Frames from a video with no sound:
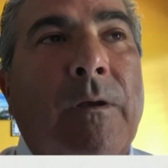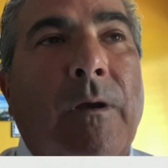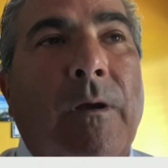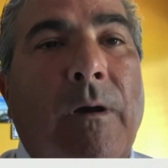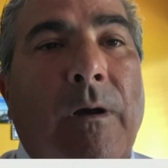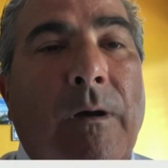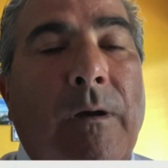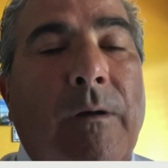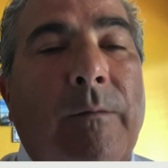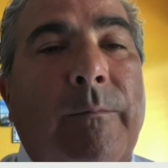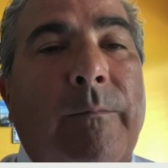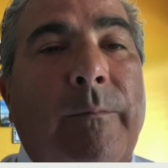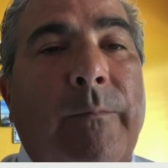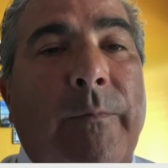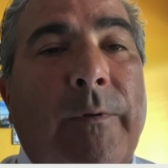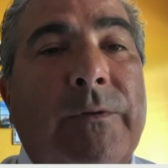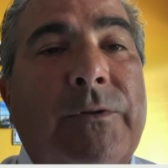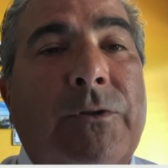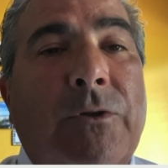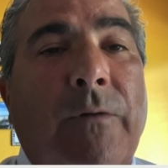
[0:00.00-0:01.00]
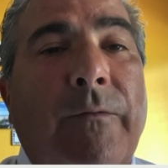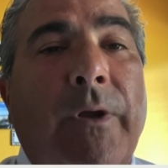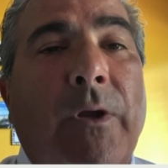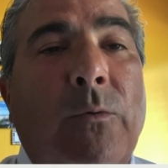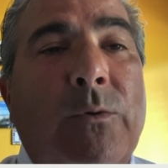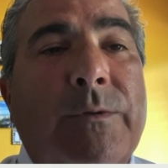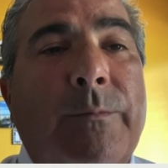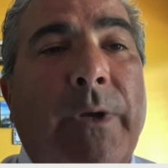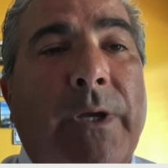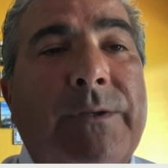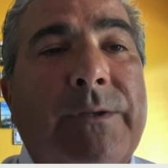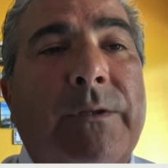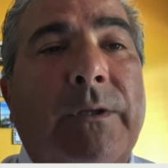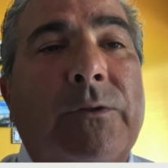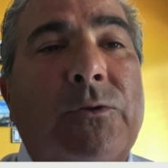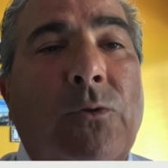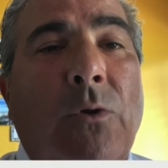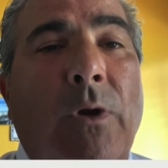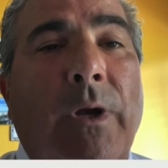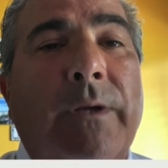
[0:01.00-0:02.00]
The survey was basically
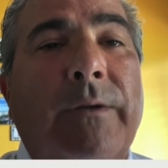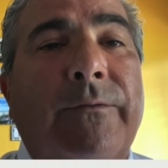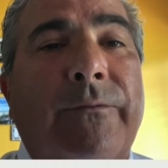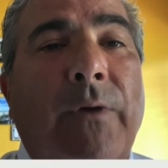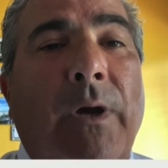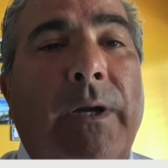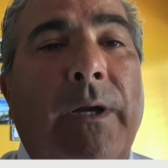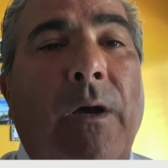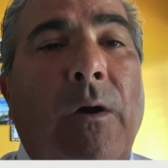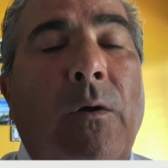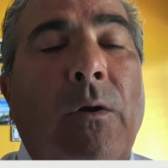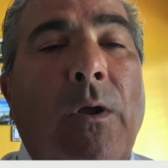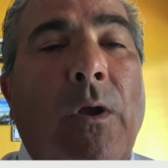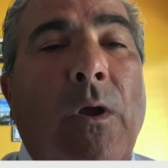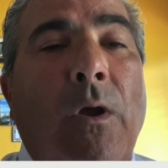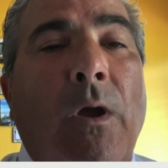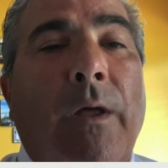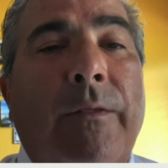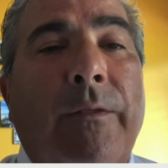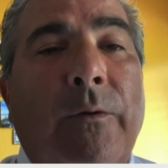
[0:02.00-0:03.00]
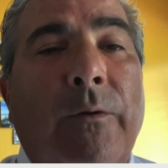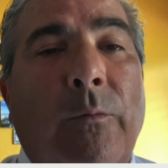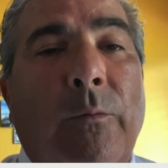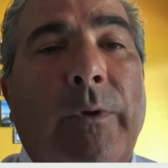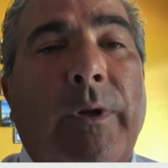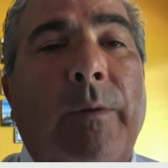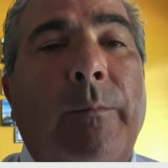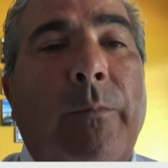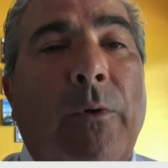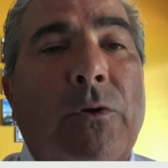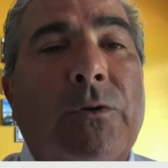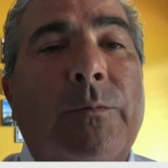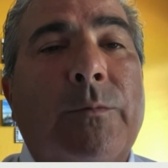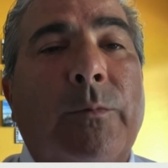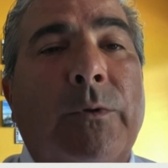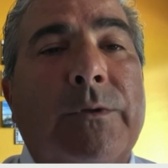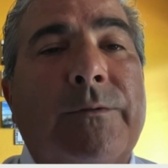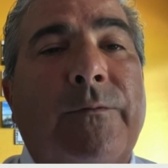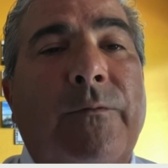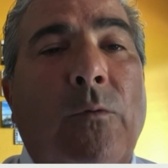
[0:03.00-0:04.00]
trying to find out the
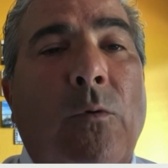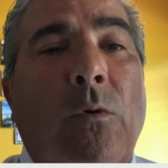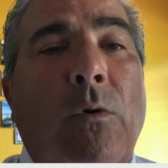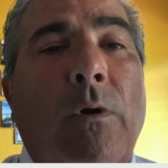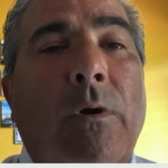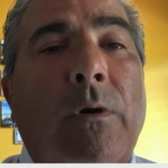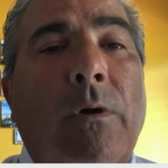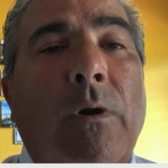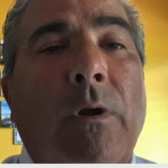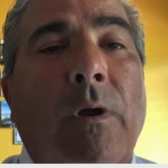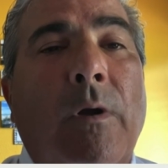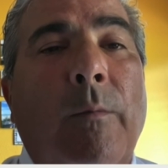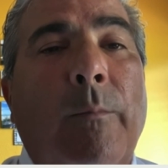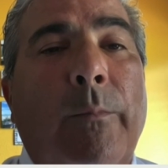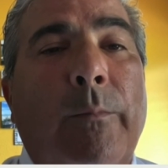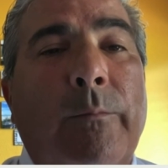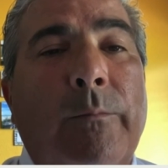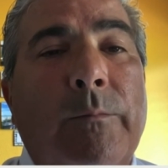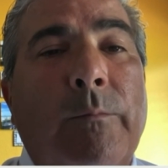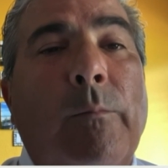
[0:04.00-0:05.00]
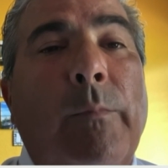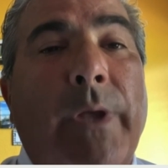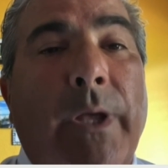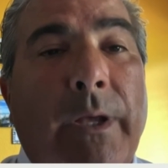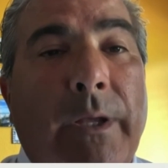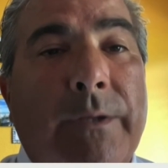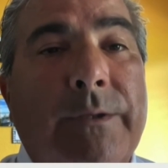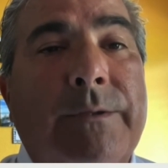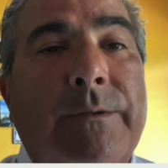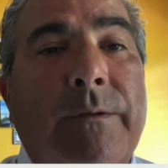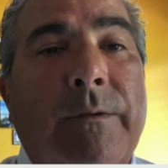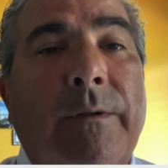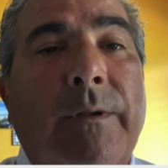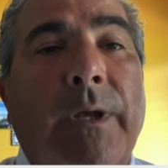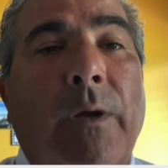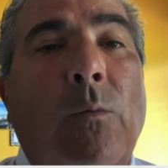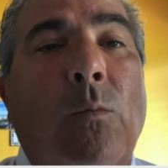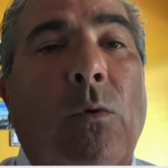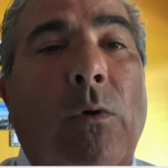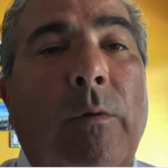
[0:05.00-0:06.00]
reimbursements for meds
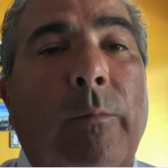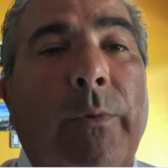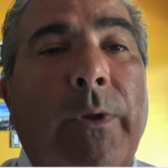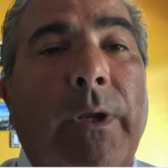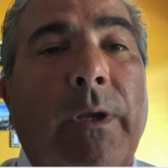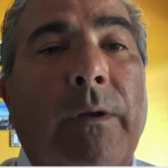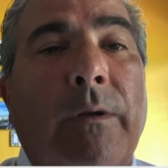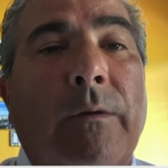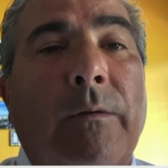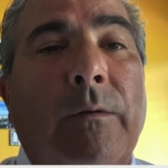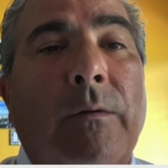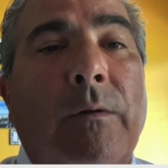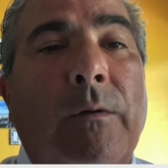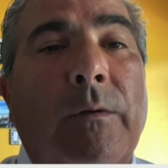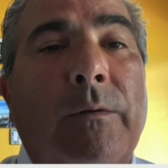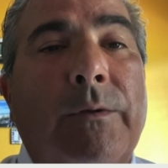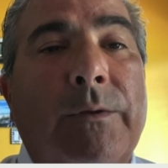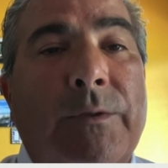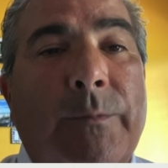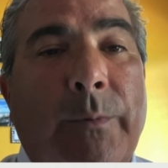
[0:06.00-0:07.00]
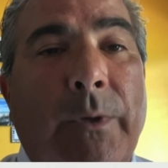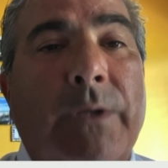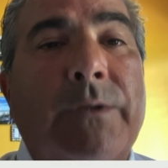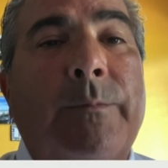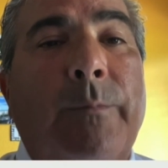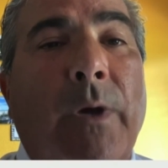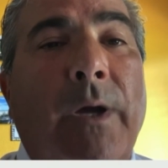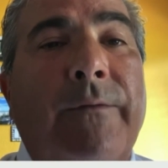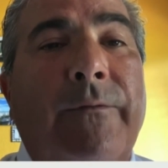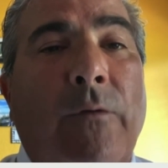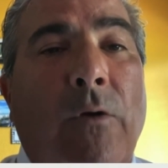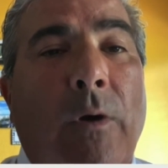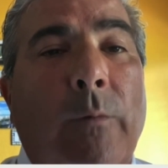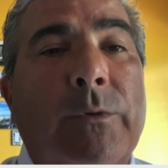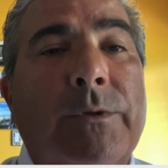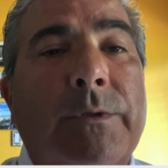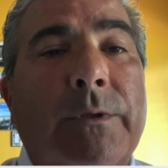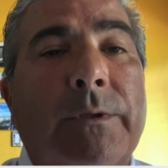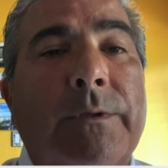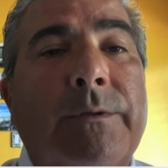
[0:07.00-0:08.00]
that were being dispensed by
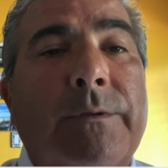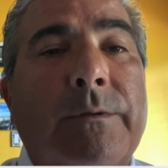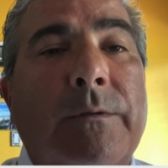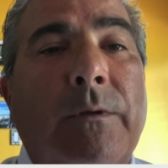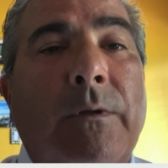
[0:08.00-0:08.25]
pharmacies